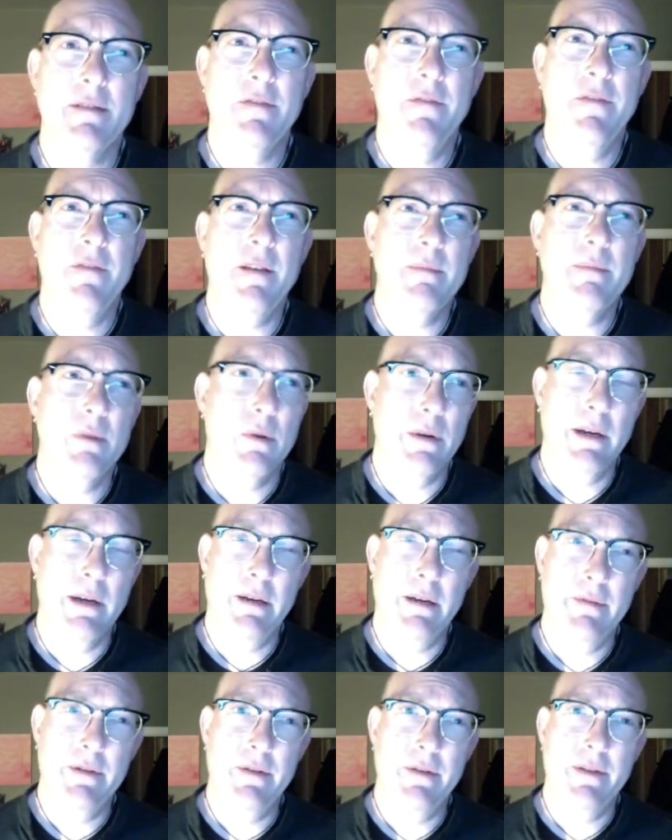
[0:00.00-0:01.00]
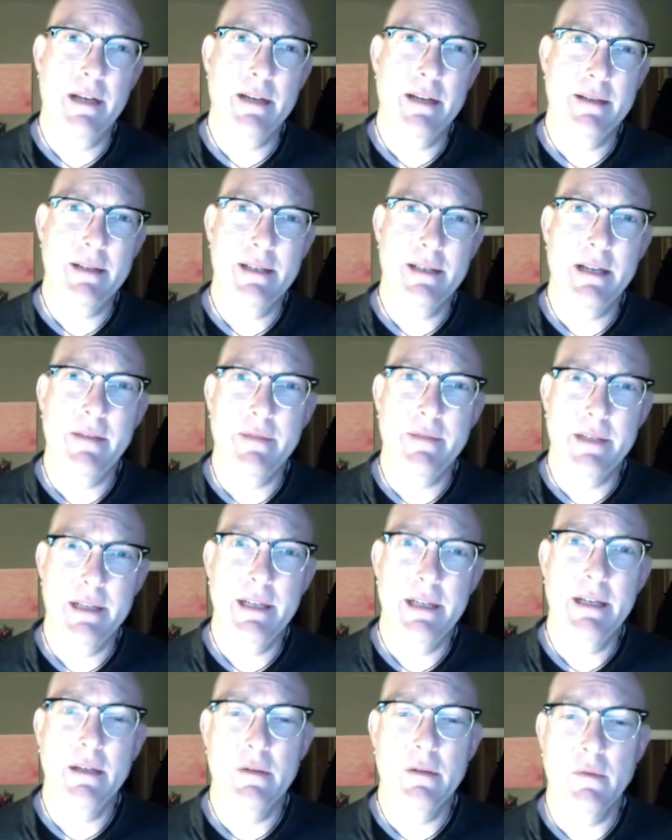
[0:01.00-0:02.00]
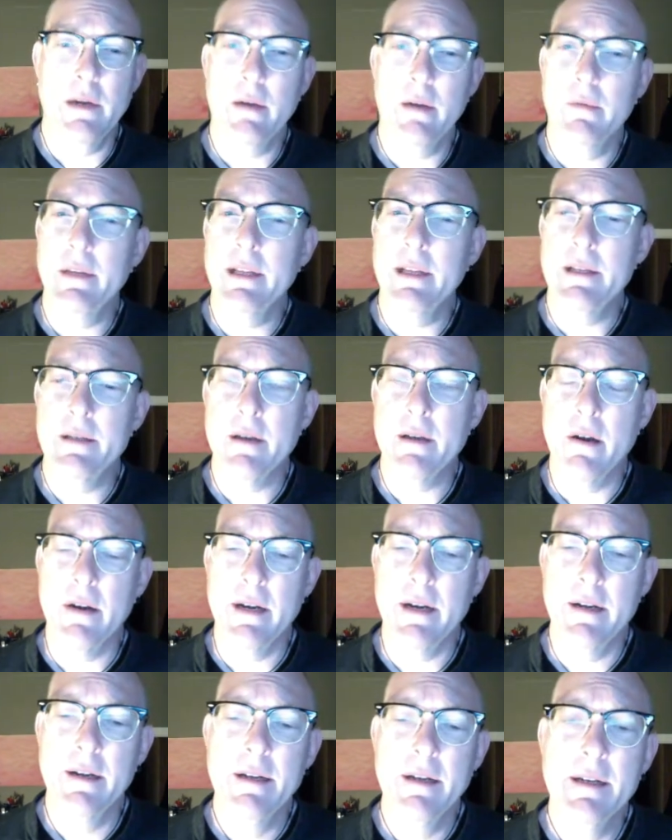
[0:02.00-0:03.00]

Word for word: February of 2017 is when it really started.